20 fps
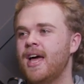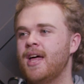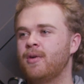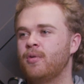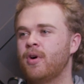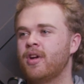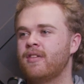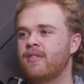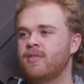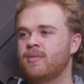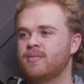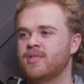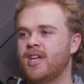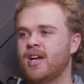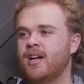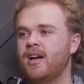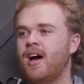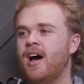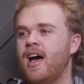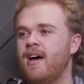And one of them's
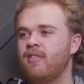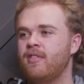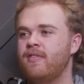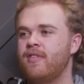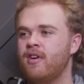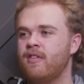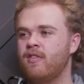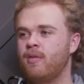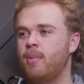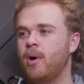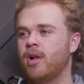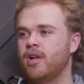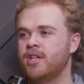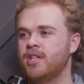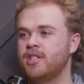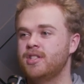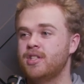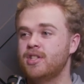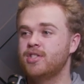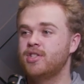like, I have a fear of
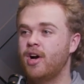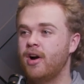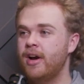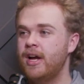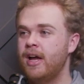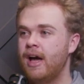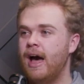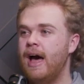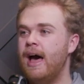apologies. Sorry?